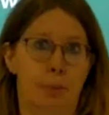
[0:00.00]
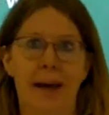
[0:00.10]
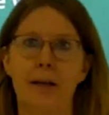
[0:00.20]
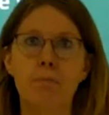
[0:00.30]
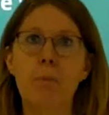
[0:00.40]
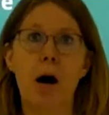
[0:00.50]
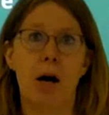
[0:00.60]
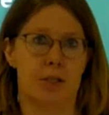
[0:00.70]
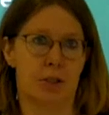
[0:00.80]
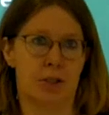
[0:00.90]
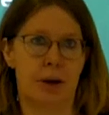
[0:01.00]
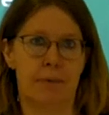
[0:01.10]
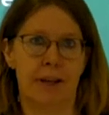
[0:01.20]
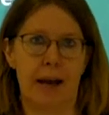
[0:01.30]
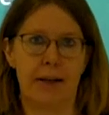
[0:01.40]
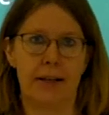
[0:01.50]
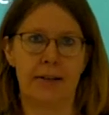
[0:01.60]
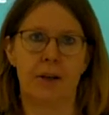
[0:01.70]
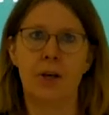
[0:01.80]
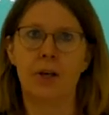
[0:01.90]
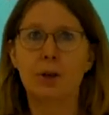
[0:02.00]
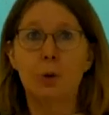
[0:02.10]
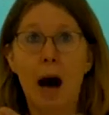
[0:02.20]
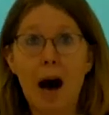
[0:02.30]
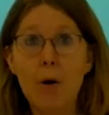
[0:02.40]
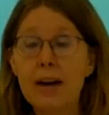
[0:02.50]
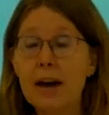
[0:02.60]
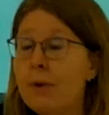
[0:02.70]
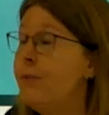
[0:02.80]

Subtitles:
the planet Mars, something like that. So how can